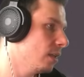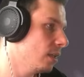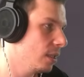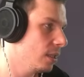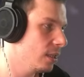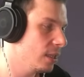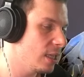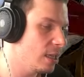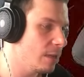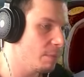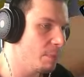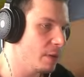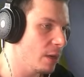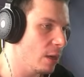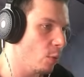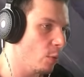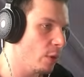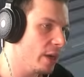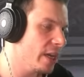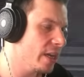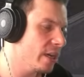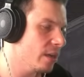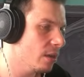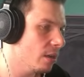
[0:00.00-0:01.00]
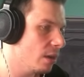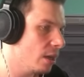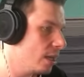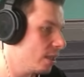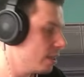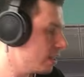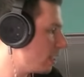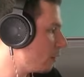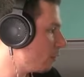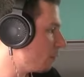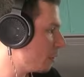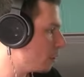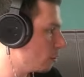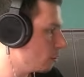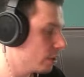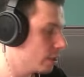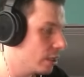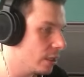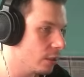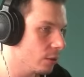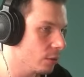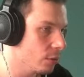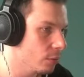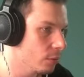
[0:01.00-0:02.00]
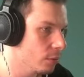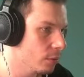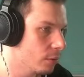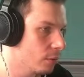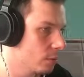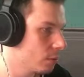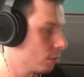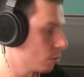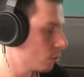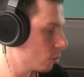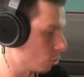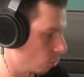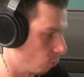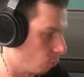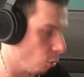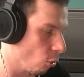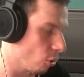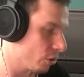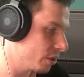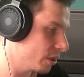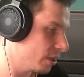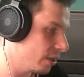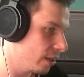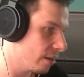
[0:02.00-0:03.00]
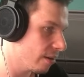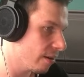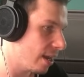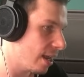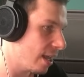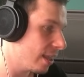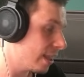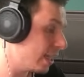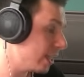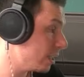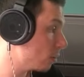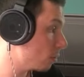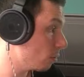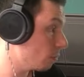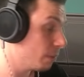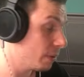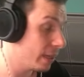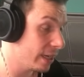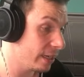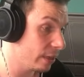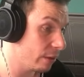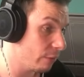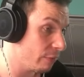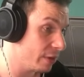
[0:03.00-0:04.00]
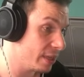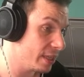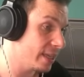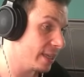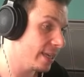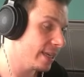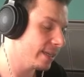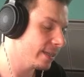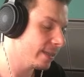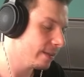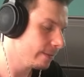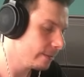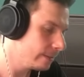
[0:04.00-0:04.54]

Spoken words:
TP away, and then we continue supporting our allies or playing a retake.